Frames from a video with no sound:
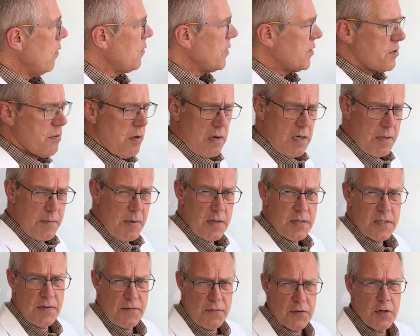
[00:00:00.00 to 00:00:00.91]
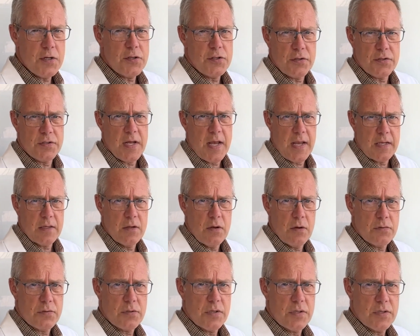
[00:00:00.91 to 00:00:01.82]
we talk about differential
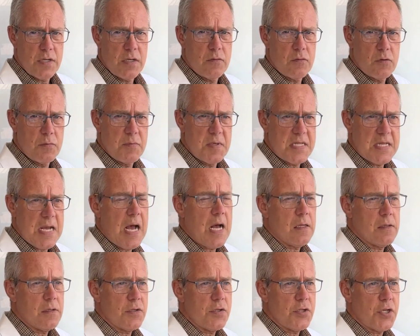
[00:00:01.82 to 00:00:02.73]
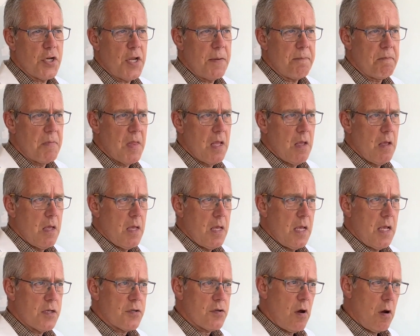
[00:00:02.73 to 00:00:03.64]
diagnosis in rheumatology,
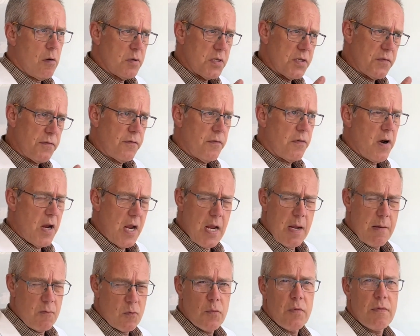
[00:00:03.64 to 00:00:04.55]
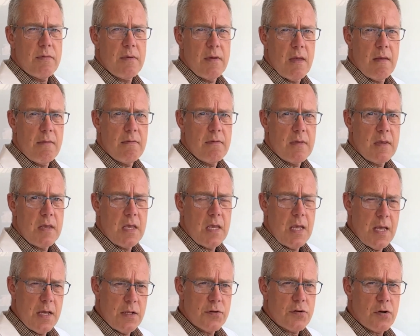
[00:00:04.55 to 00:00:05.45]
it's always framed within the
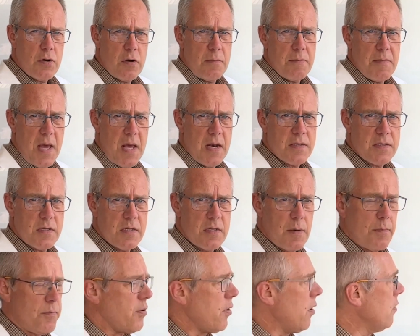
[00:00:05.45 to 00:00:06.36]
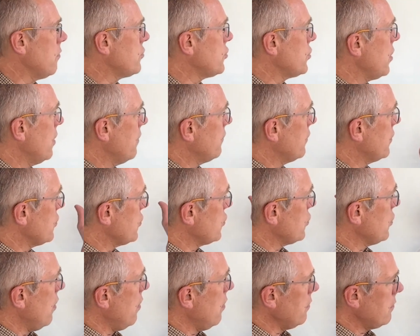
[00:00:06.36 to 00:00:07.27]
internal medicine approach of
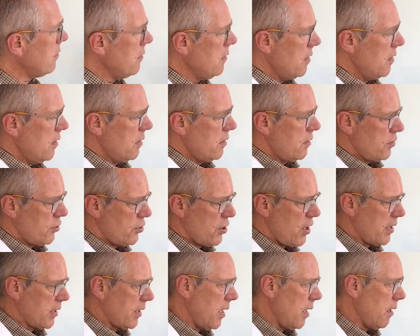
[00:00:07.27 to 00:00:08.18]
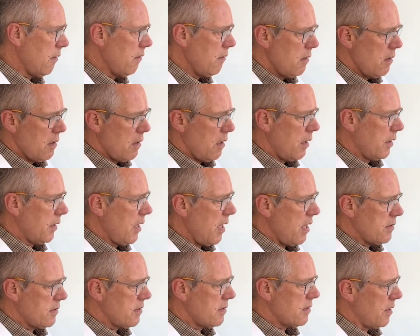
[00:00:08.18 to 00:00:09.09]
Gestalt, checking
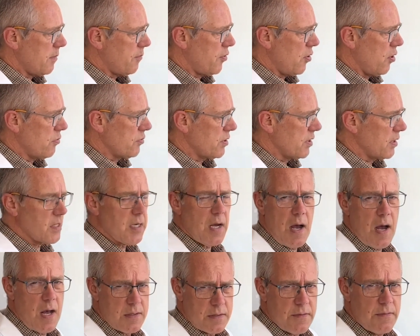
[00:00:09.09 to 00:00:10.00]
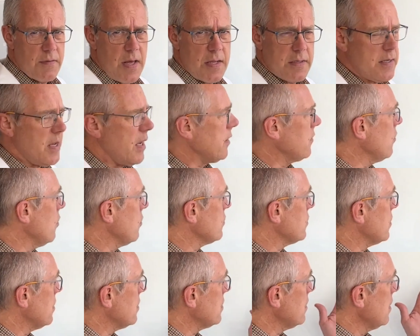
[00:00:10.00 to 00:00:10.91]
against the pros and cons of that
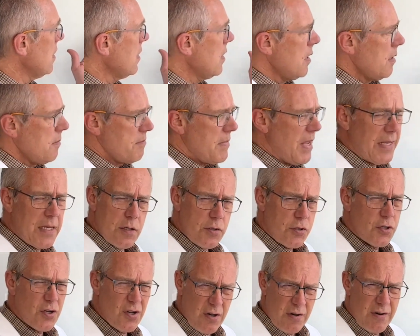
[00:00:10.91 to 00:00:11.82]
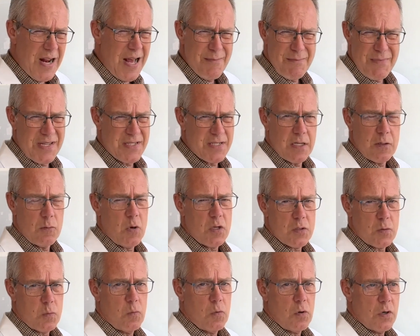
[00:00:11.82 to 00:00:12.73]
diagnosis, making sure you're not missing
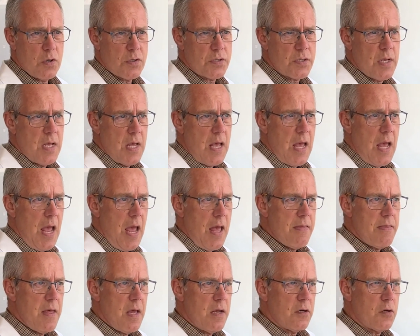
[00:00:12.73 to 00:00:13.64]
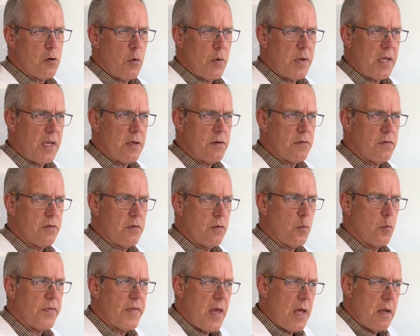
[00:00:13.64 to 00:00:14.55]
what's worse, and then going
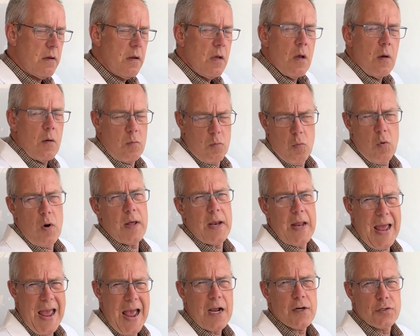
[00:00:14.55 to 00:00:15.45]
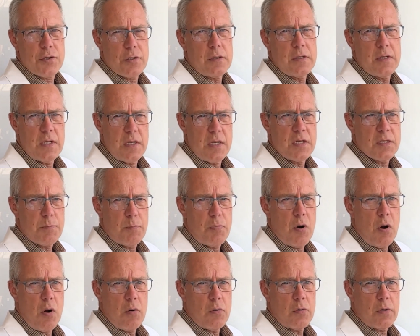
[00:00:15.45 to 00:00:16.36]
into then what actually is
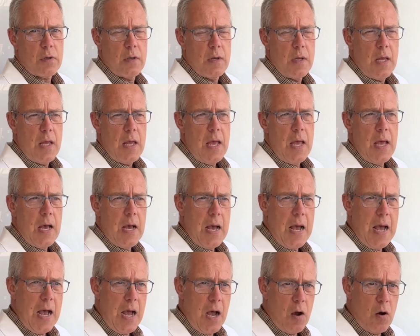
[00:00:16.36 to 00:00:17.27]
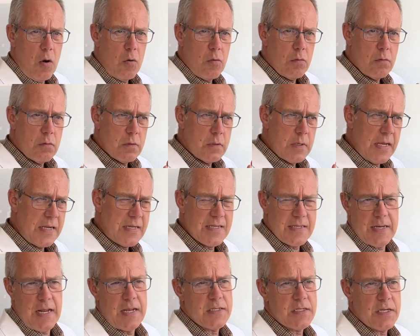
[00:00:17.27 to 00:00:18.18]
broke, how
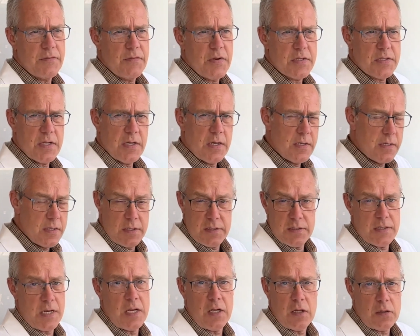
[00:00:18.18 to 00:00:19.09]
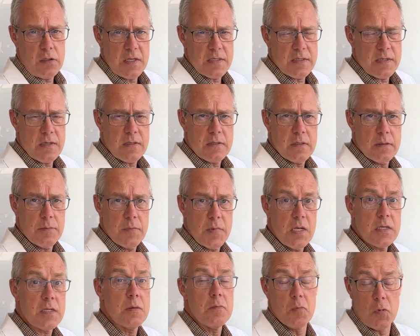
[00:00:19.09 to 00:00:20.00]
extensive is it? Is it single system?
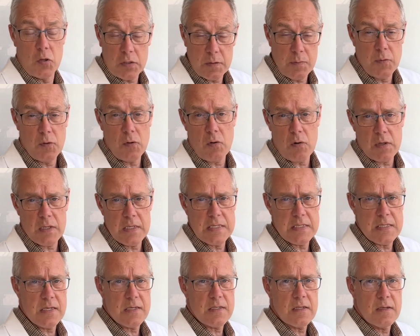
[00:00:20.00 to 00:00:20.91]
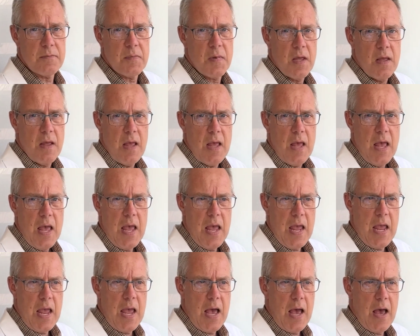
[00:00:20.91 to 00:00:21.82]
Is it multiple organ system?
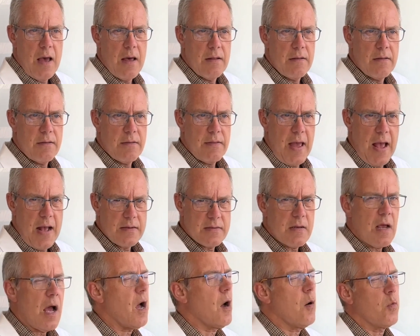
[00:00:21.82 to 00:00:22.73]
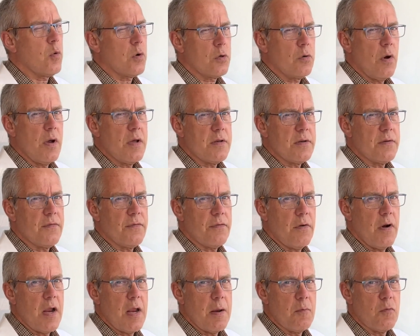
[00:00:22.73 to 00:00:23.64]
And that's how we're going to
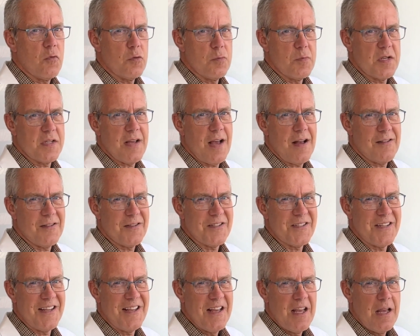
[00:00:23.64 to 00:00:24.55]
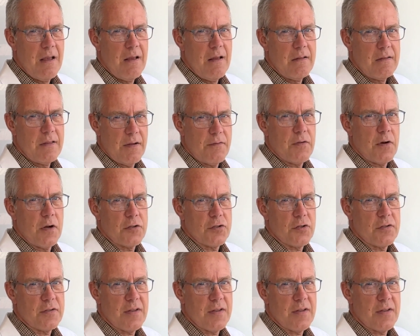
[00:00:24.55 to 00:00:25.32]
frame rheumatology differential